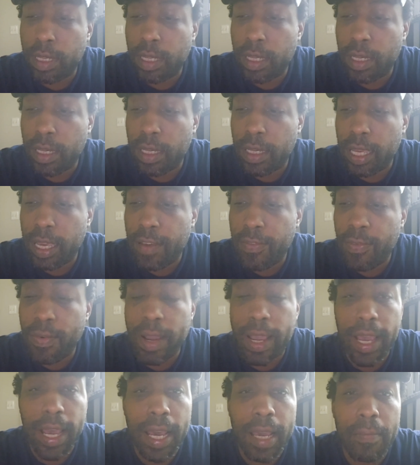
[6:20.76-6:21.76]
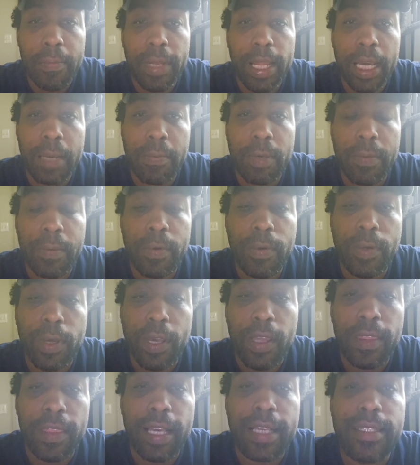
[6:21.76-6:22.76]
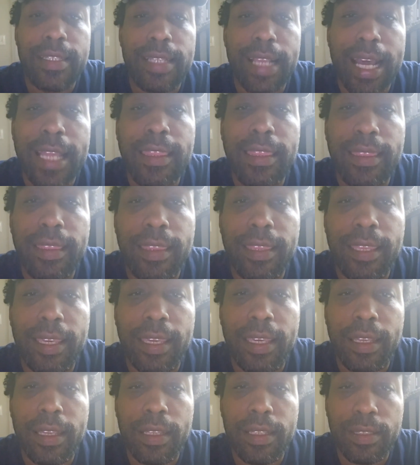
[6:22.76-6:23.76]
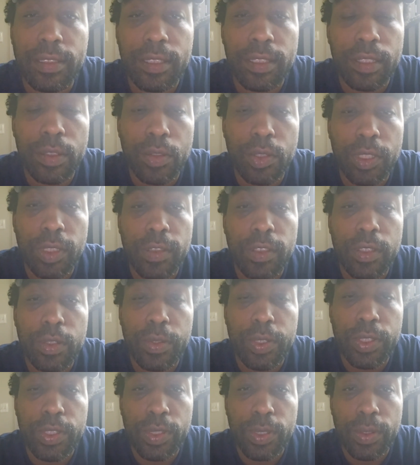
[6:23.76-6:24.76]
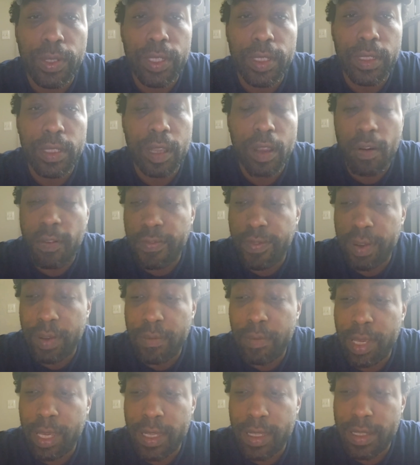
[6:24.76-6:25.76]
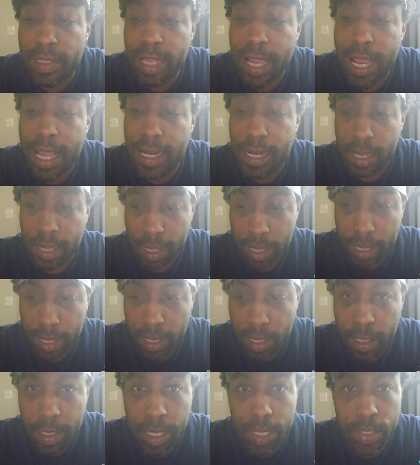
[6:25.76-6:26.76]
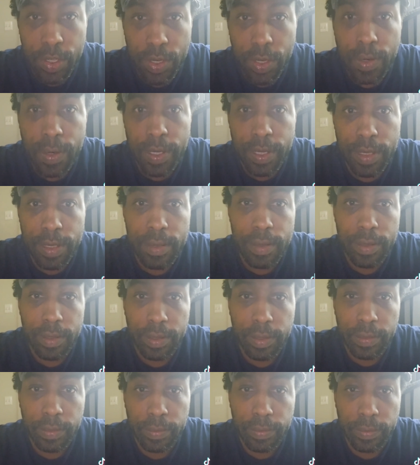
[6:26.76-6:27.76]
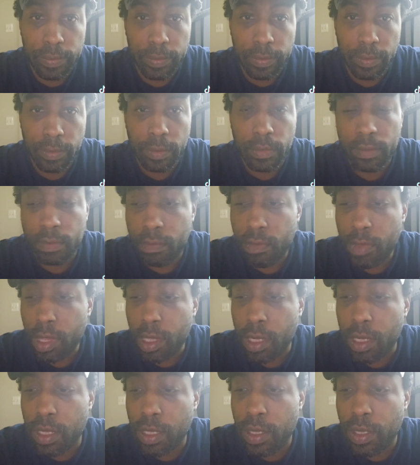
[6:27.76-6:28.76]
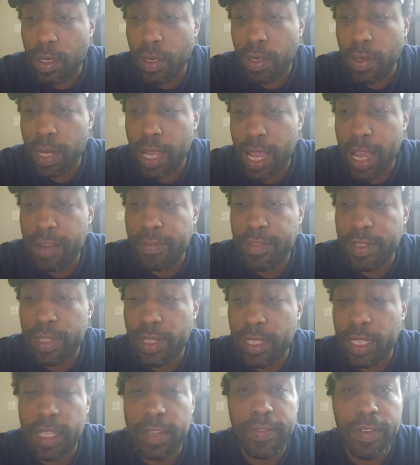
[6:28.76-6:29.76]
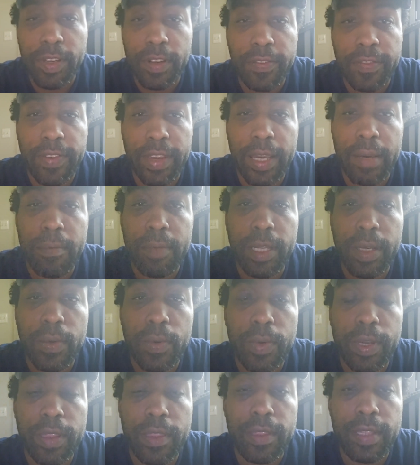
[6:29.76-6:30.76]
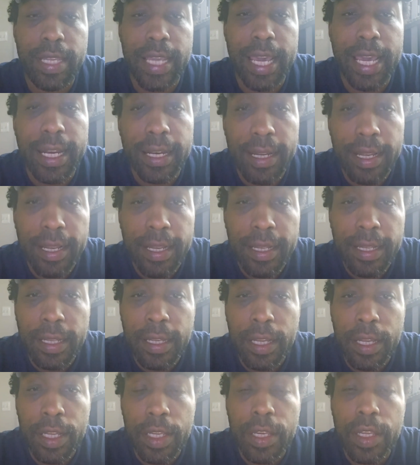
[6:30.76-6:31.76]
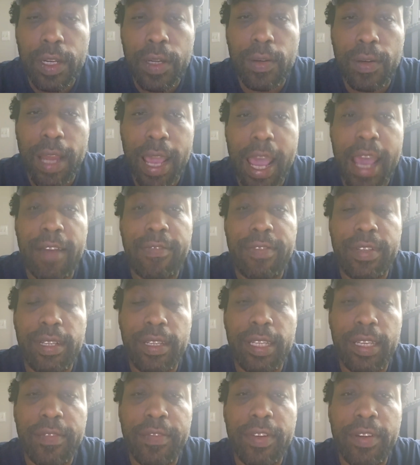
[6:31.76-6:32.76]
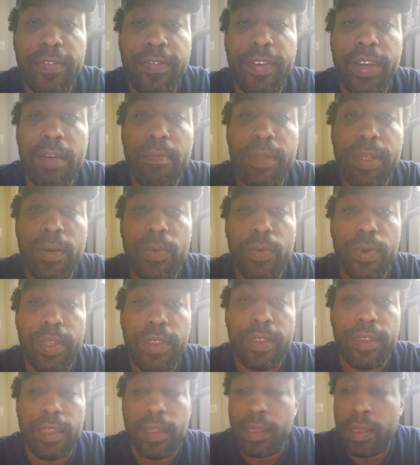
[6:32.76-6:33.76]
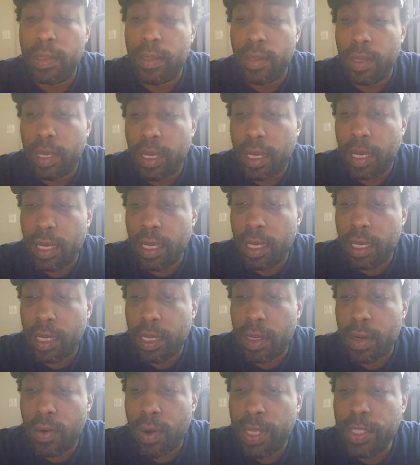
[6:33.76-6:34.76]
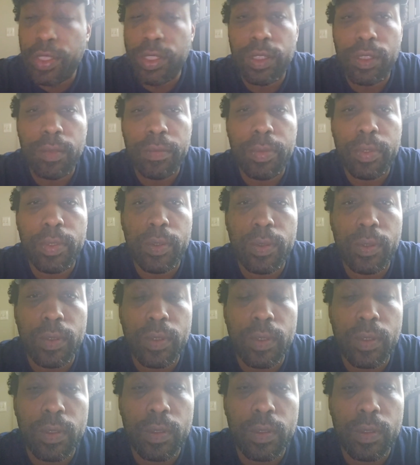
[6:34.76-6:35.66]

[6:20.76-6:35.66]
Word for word: Uh, FYI, black people, that's not the solution to insurance. GoFundMe is not insurance. You don't have to leave your family with debt. You don't have to leave your family with uh, questionable,